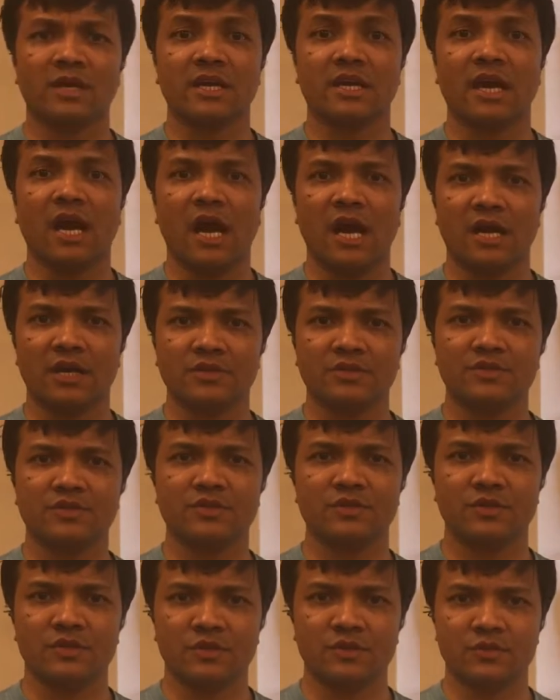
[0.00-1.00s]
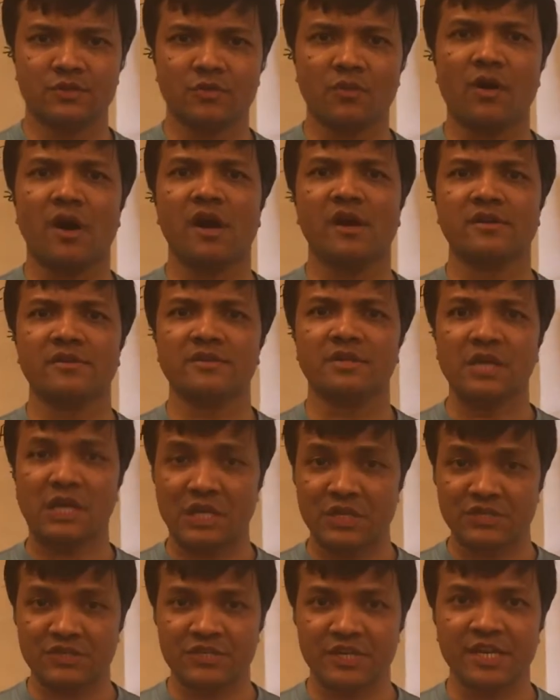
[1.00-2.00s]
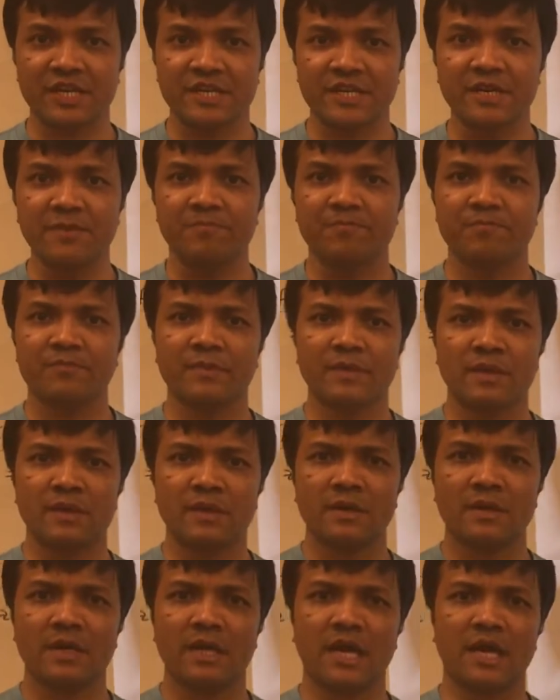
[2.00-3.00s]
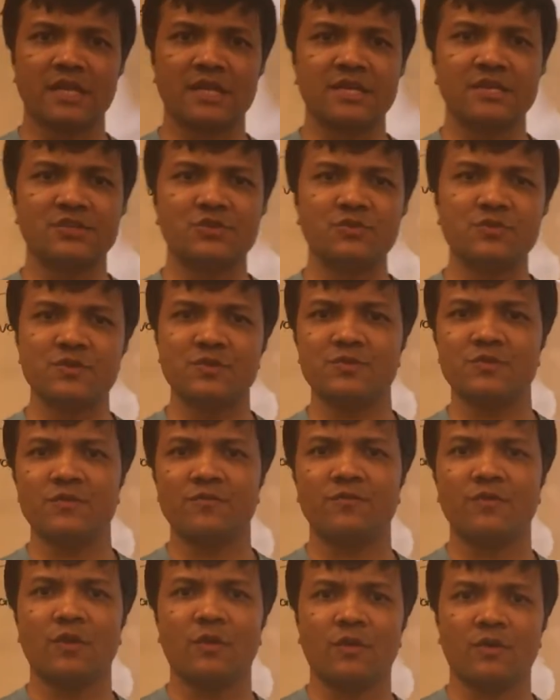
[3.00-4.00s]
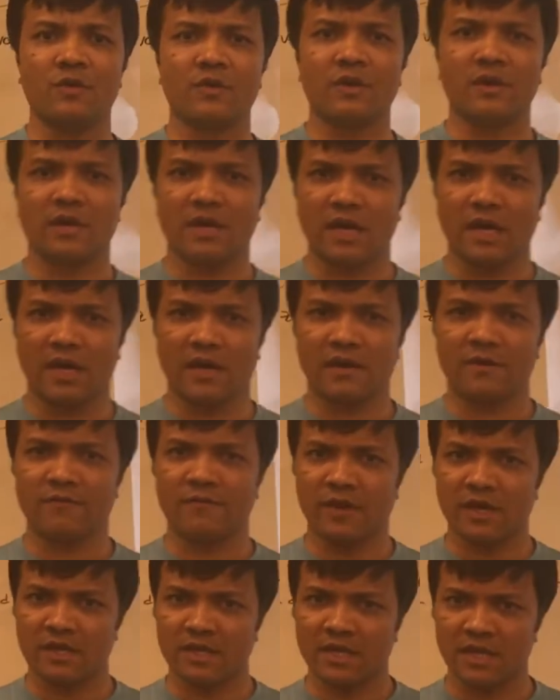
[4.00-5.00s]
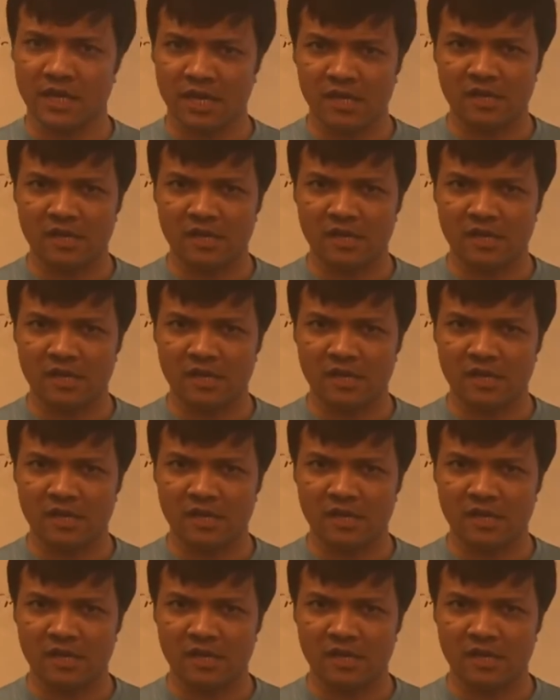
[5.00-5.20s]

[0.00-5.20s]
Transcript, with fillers: working hard to earn GED and in 2004 I finally